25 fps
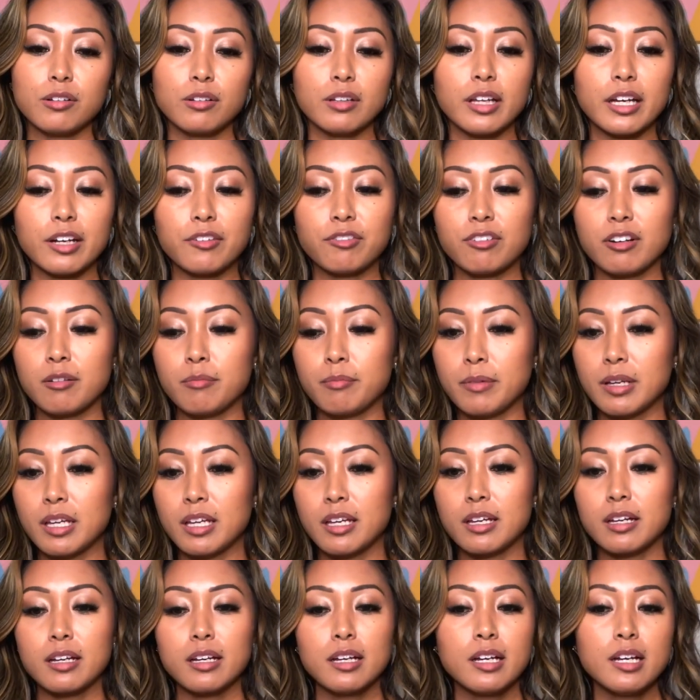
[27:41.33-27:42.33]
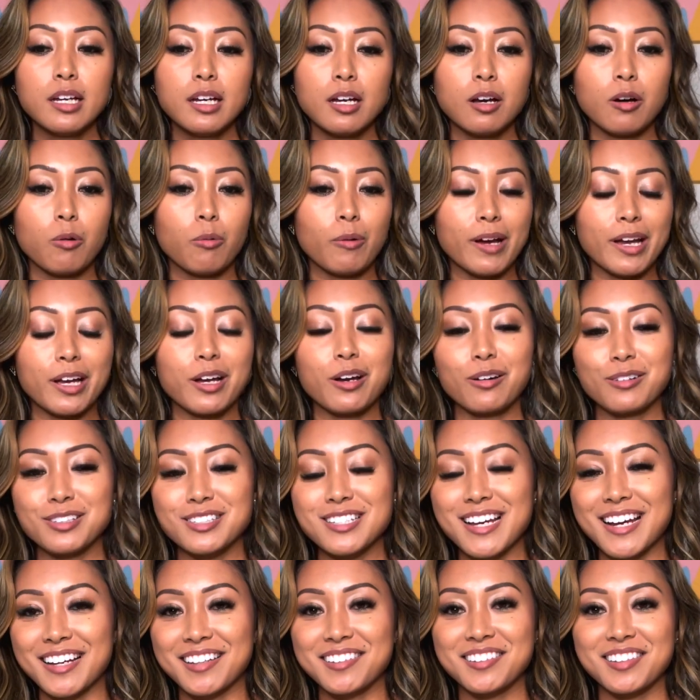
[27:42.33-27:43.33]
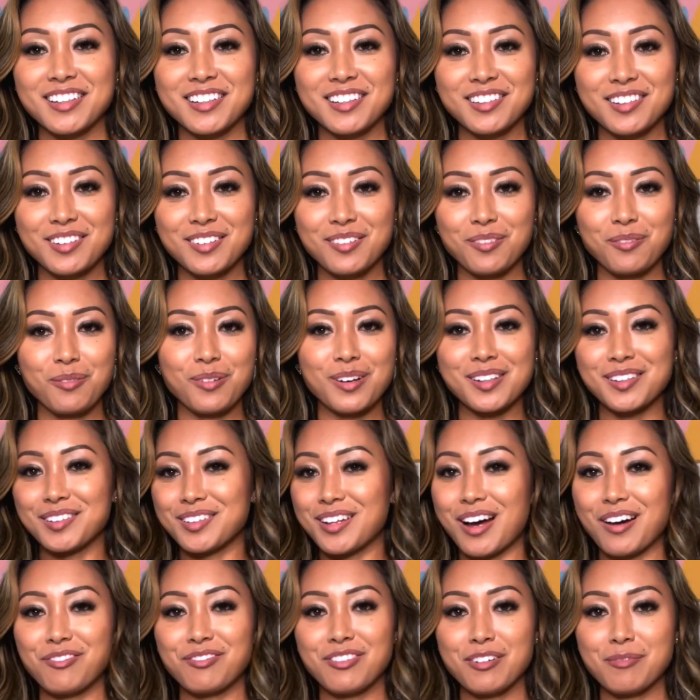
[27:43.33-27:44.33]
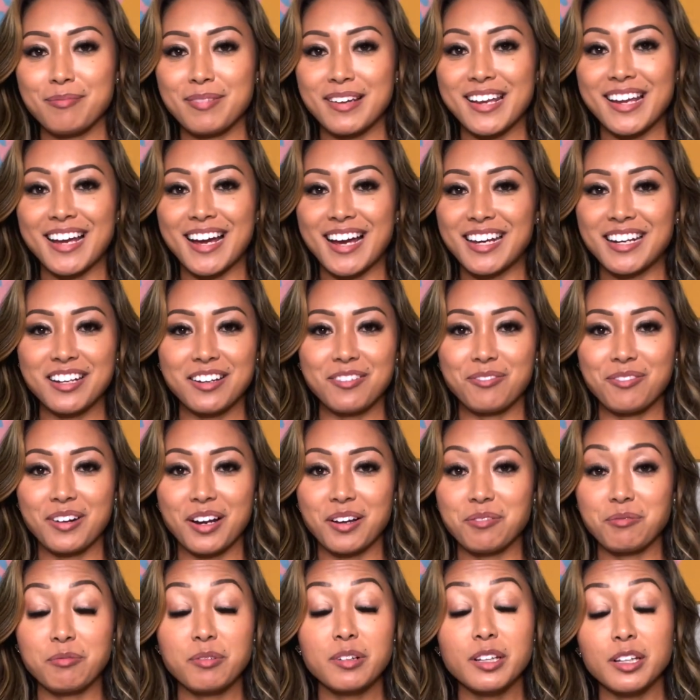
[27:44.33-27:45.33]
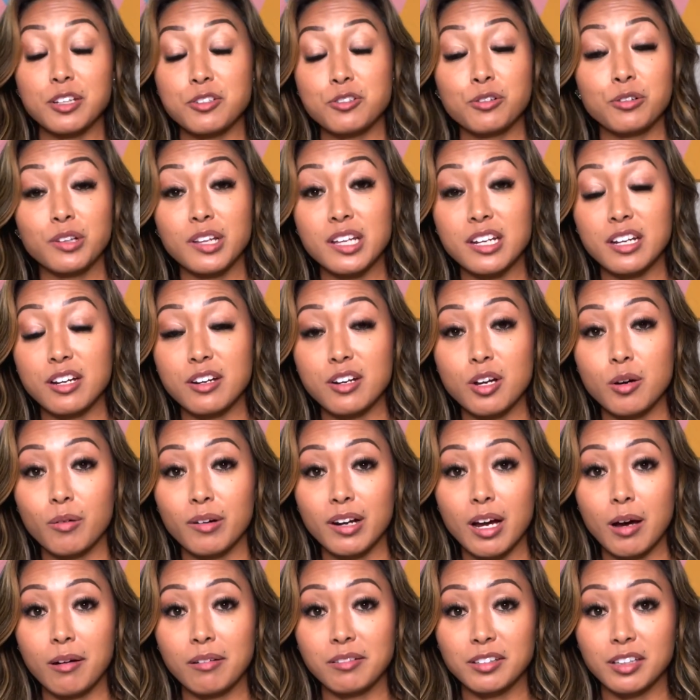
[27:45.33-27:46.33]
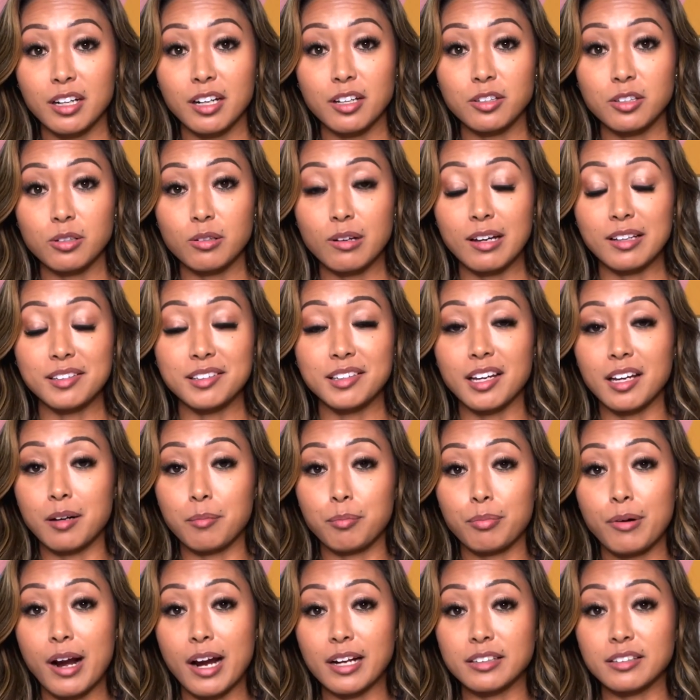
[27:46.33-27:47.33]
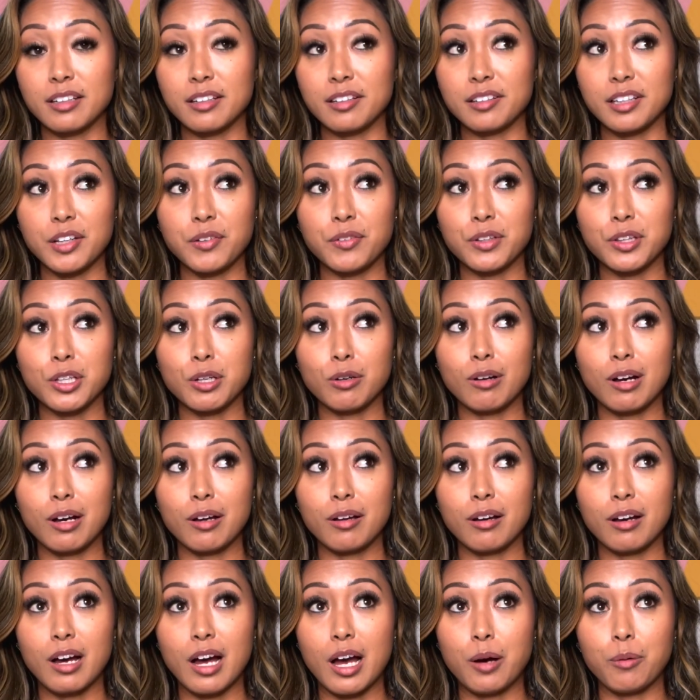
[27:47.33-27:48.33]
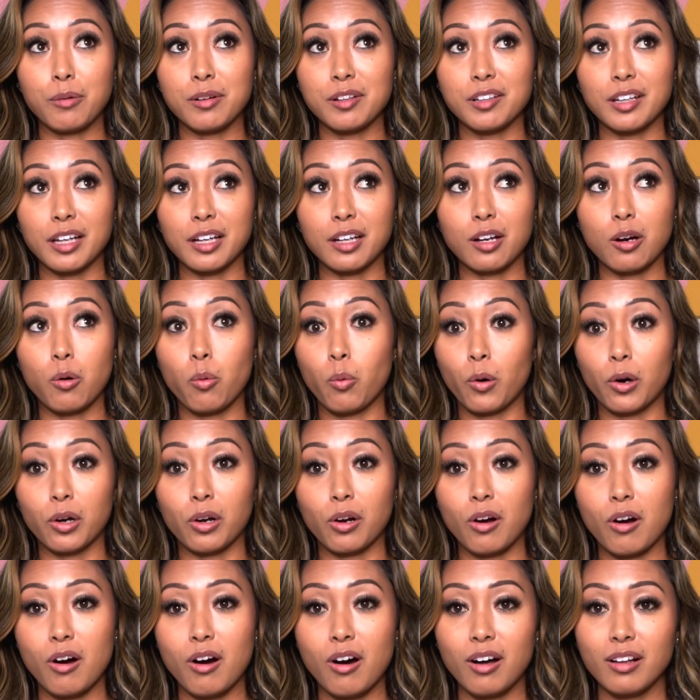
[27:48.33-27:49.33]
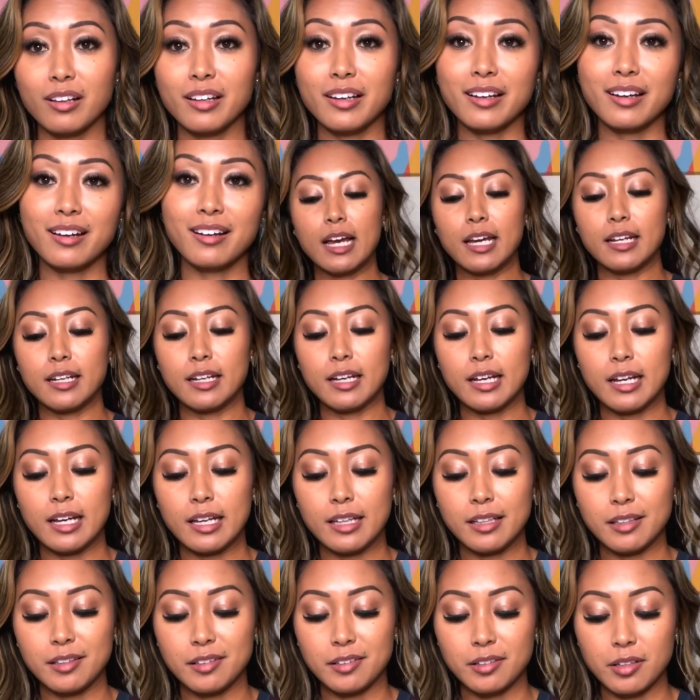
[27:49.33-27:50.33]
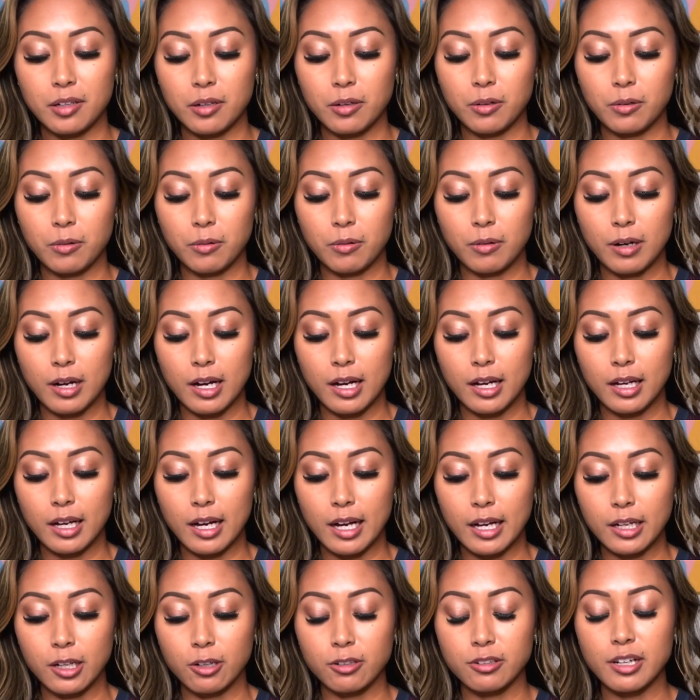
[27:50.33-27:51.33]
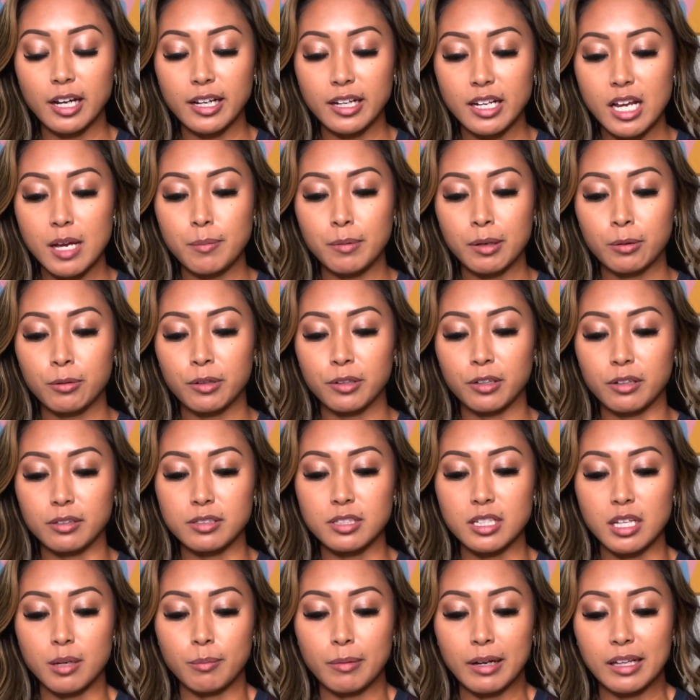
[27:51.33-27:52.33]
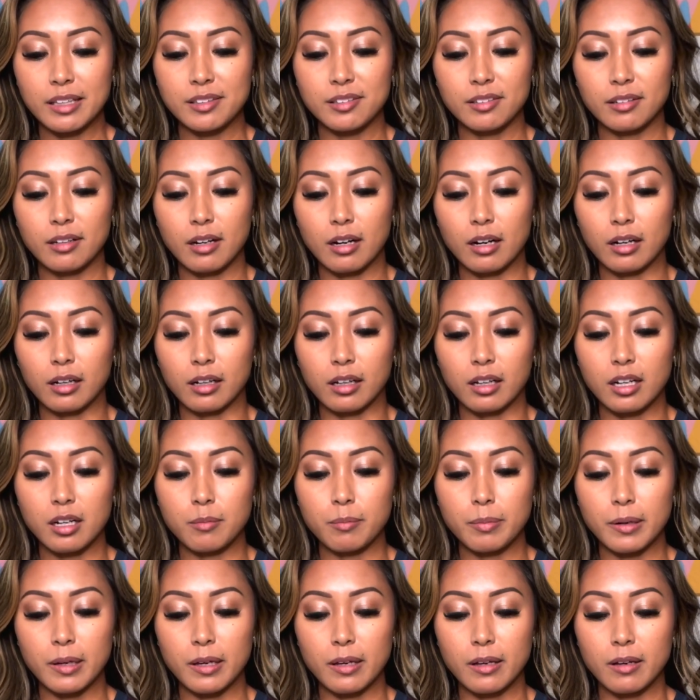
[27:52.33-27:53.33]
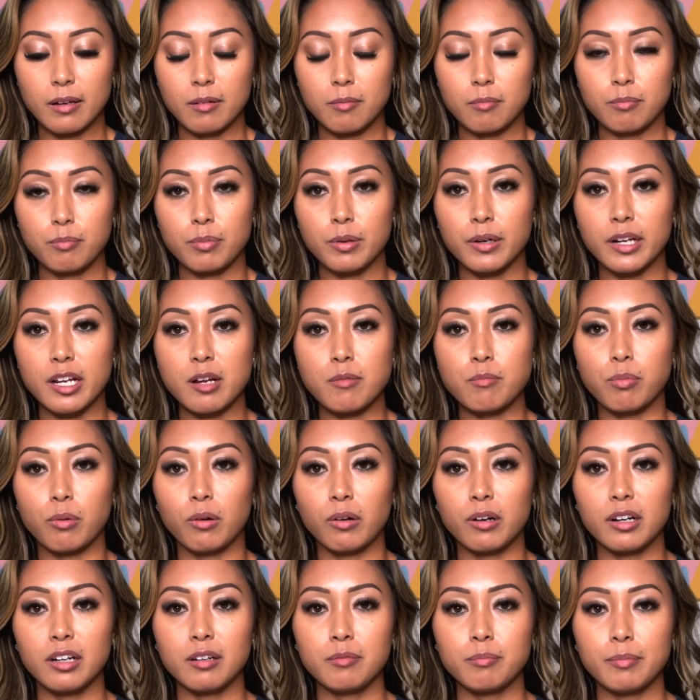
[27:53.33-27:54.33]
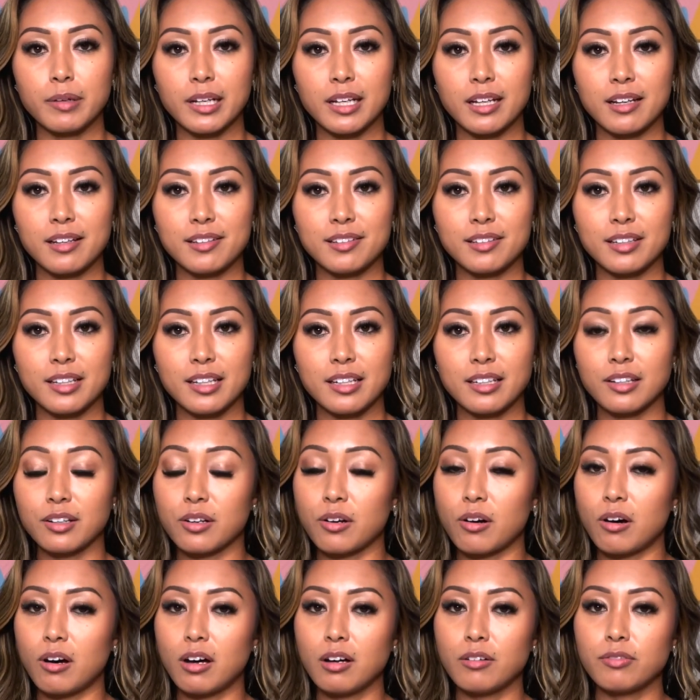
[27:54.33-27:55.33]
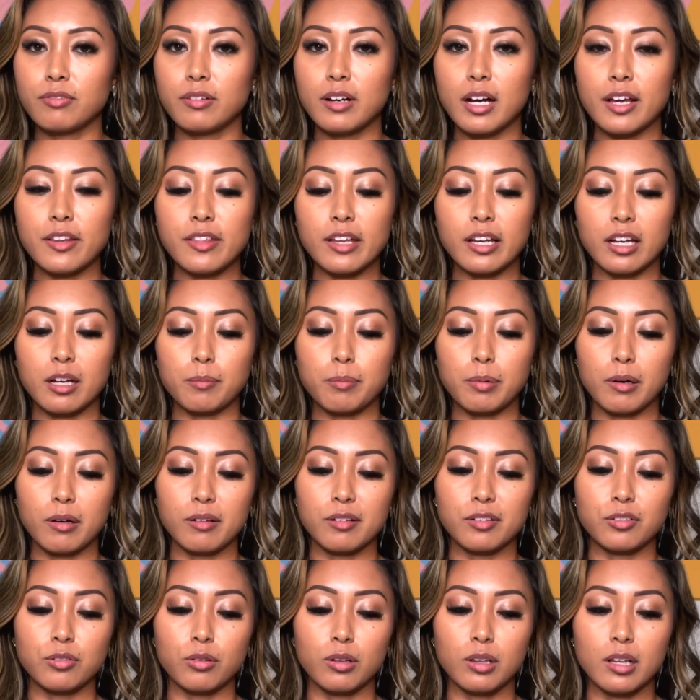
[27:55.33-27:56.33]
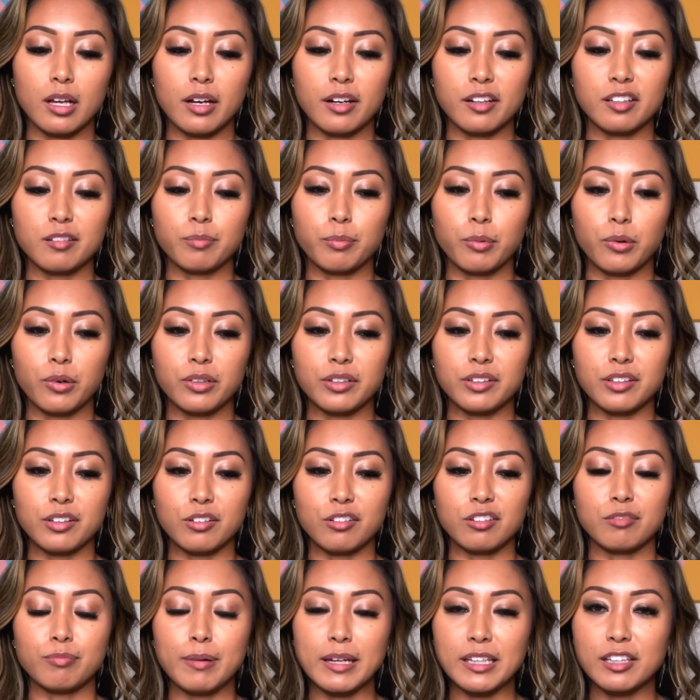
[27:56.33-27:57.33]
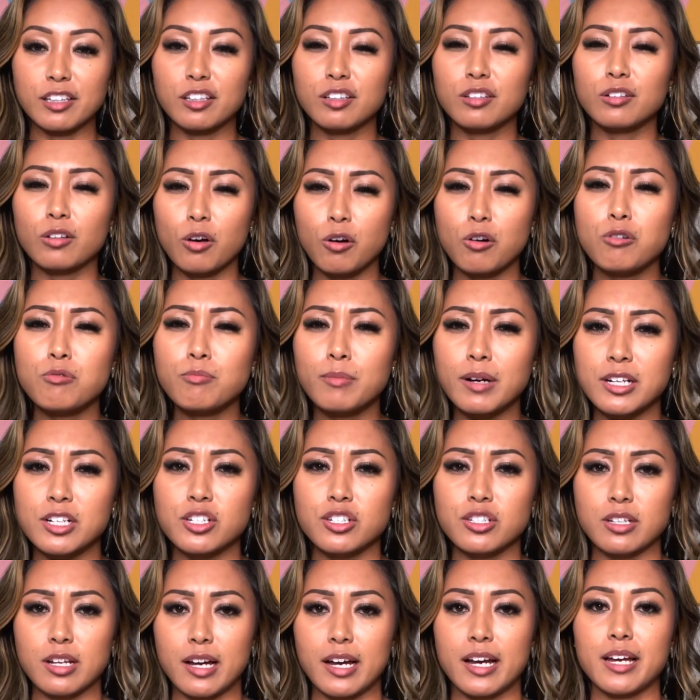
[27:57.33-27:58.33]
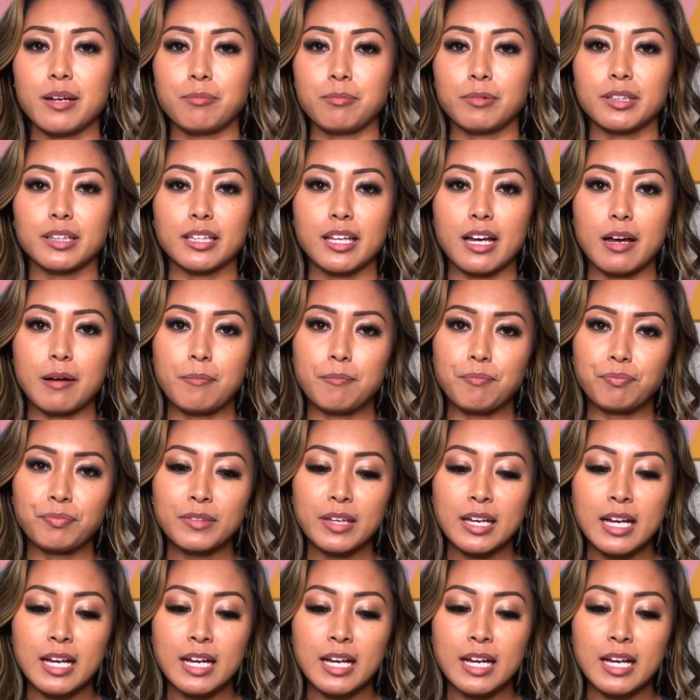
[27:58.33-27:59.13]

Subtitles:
Like for me, Waco, Texas was not for me. I really truly didn't know what I was gonna do outside of practice, even though I was like a workaholic. And so your dynamic with your teammates are gonna be pretty important, because in golf, I think opposed to a lot of sports, you spend so much time with them.